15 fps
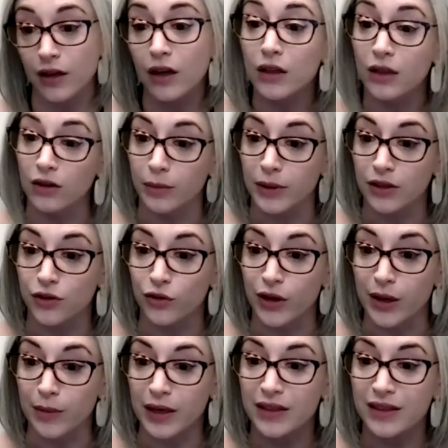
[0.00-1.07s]
a little bit of
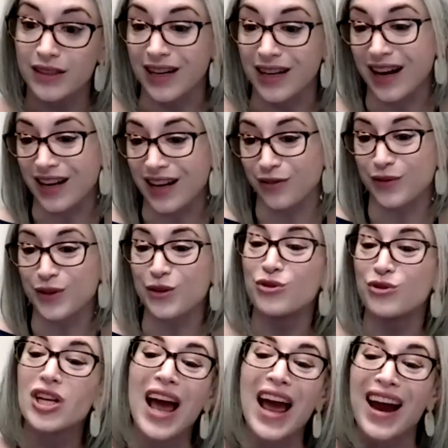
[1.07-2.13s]
treatment. It had a few
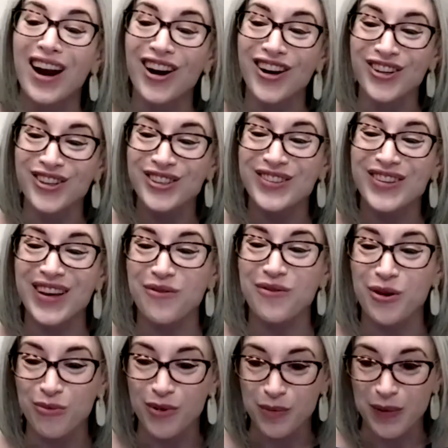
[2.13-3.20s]
tears that
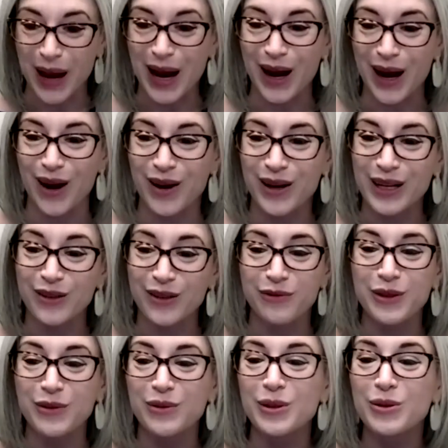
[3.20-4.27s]
were repaired and a
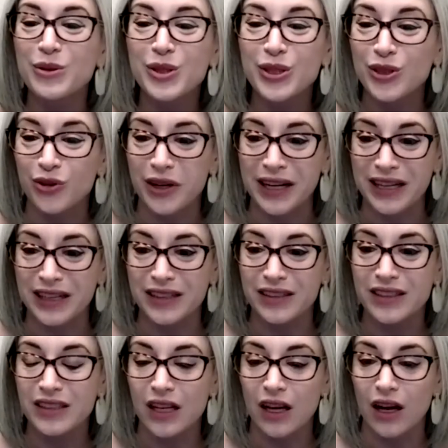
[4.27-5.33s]
few loose
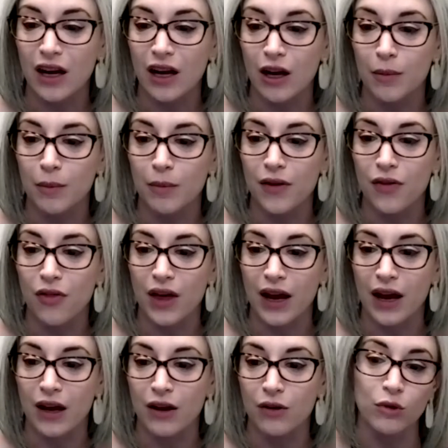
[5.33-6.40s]
strings
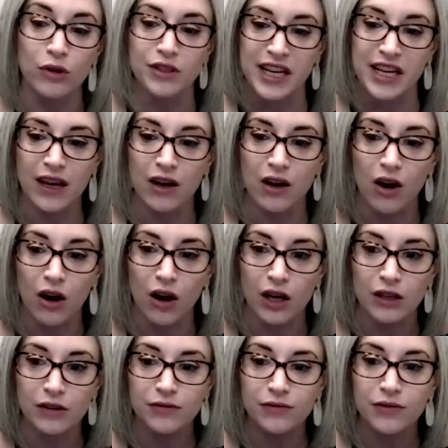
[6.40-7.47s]
that were taken
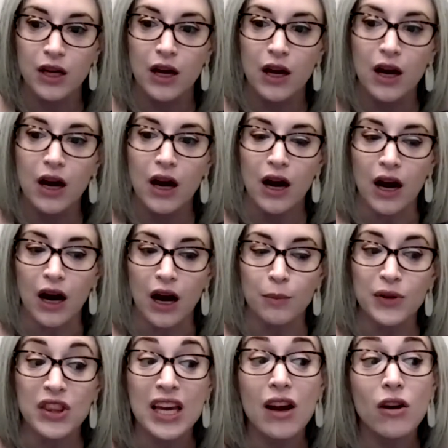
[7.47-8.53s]
off.
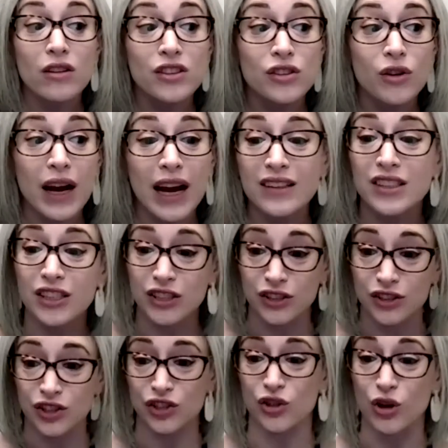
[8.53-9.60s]
But they also had to
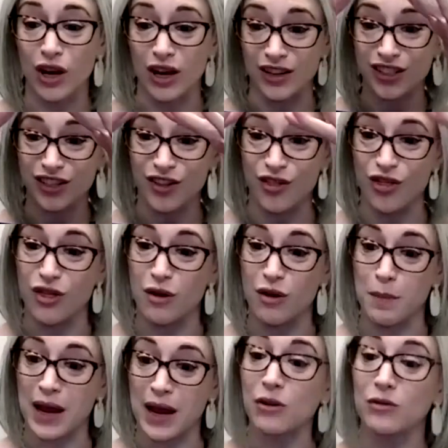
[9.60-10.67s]
construct the
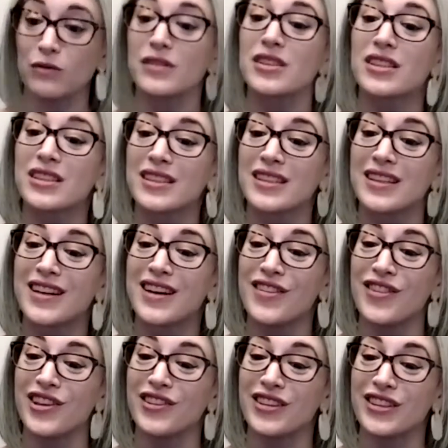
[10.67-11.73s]
mounts
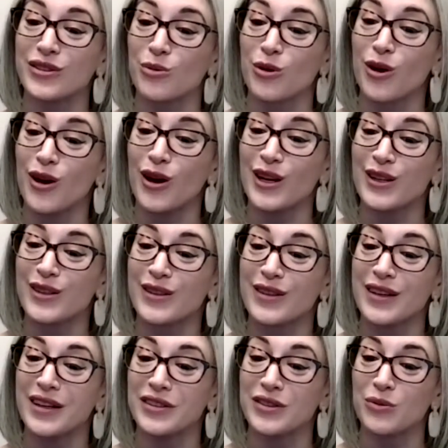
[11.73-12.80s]
that these were on
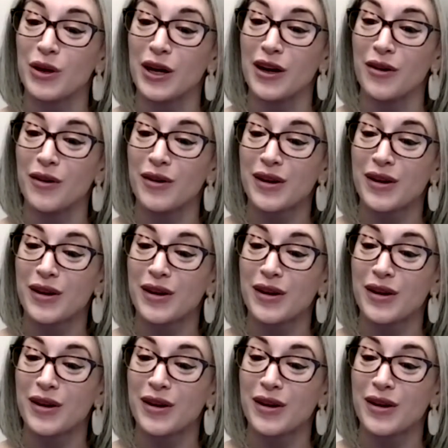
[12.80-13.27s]
as well.